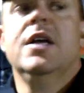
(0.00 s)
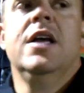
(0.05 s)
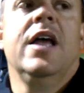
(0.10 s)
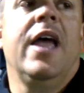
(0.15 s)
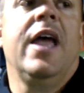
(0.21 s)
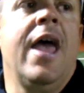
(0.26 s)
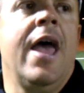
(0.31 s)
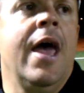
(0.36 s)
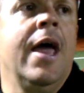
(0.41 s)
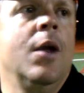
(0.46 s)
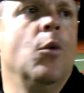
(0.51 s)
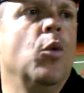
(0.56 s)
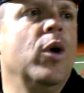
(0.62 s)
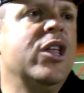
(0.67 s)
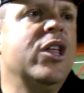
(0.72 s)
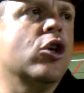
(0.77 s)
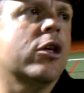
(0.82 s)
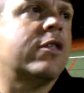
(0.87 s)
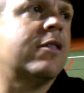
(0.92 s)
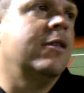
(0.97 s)
Yeah. And we
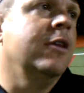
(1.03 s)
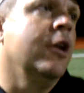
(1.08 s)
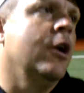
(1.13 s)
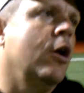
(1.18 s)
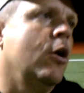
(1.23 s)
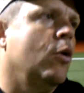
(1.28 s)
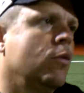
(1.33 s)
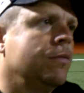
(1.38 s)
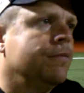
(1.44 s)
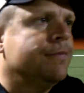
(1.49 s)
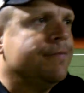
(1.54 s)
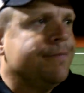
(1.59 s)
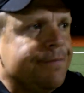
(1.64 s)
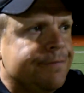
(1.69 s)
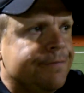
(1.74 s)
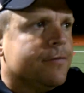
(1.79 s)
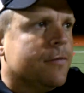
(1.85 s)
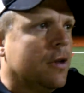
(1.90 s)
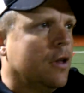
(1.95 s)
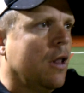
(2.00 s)
just,
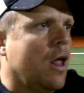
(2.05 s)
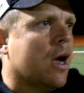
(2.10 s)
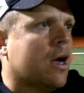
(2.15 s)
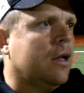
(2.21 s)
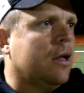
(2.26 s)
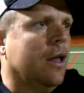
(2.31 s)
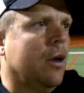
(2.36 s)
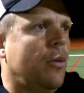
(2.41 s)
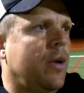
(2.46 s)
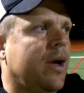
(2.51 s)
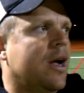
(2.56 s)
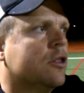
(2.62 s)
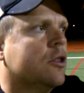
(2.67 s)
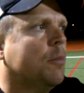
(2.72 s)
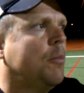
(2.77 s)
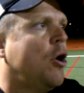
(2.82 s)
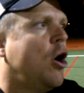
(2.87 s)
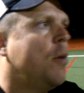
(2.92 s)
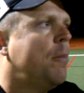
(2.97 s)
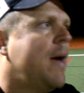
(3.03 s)
luckily we got the
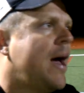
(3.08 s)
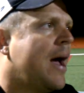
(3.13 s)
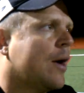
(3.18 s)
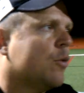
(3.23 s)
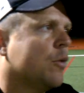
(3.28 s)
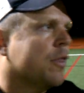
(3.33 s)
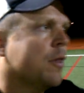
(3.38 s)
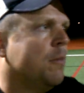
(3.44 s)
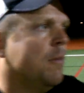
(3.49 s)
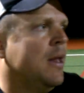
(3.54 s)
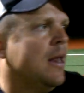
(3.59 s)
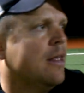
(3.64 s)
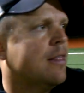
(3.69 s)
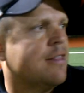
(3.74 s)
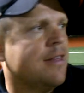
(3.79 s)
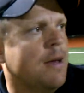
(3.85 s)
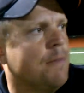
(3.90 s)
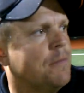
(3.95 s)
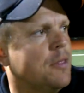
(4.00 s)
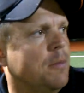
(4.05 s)
ball back with a minute
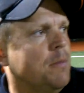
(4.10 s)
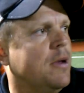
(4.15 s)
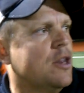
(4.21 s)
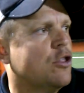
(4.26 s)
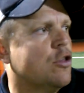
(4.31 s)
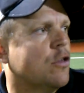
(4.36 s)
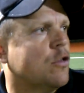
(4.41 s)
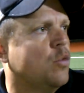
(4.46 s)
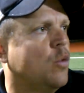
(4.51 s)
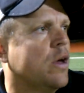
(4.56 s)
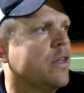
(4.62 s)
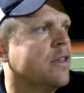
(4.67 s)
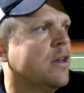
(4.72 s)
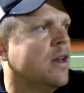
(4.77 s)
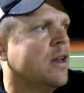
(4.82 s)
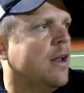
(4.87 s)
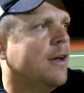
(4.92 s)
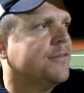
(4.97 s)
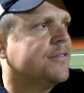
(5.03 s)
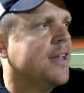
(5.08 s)
something, but it just wasn't
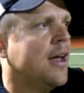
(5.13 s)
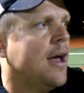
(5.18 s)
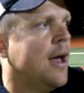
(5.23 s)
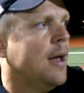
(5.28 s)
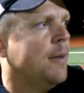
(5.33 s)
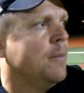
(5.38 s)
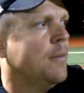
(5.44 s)
enough time.